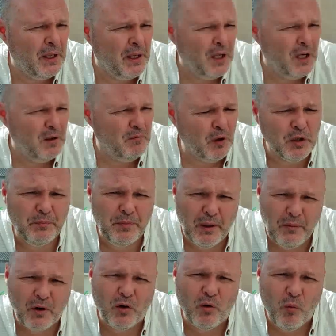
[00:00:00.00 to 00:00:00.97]
Most
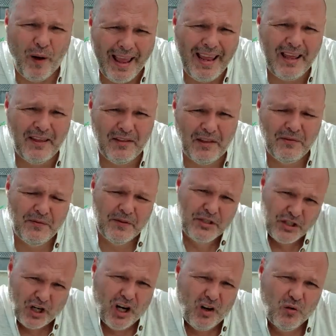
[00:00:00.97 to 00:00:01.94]
people are aware that
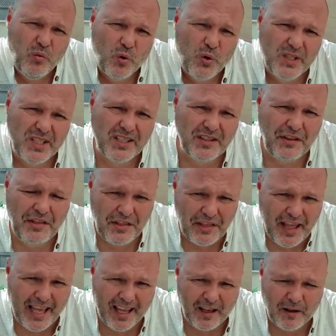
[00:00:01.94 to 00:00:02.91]
Star Wars is a
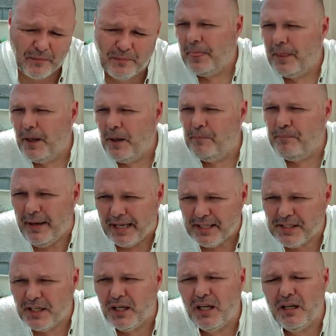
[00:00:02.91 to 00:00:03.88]
thing. A
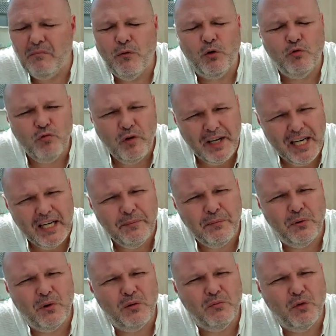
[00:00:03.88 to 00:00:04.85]
better, more
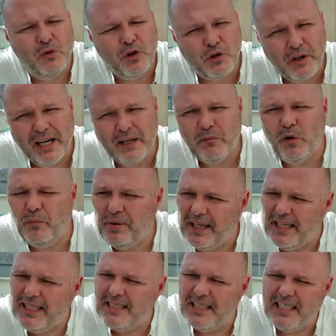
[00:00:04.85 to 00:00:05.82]
readable, more credible
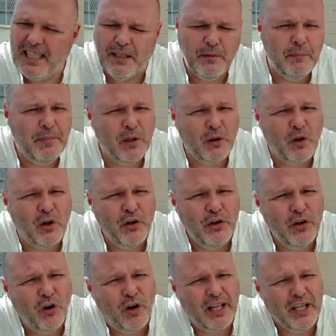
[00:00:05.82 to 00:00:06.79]
piece is going to be built on
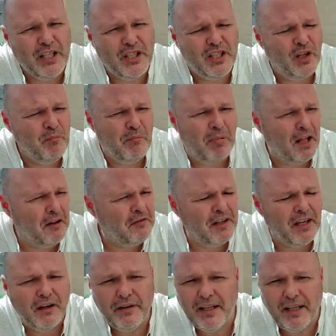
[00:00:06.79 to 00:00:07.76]
knowledge. You know,
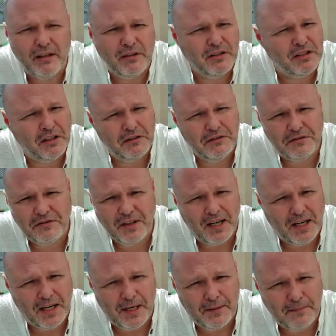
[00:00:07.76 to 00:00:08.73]
bluffing only goes so
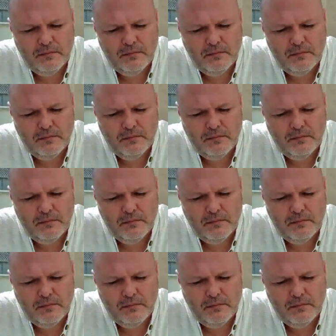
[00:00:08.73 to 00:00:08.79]
far.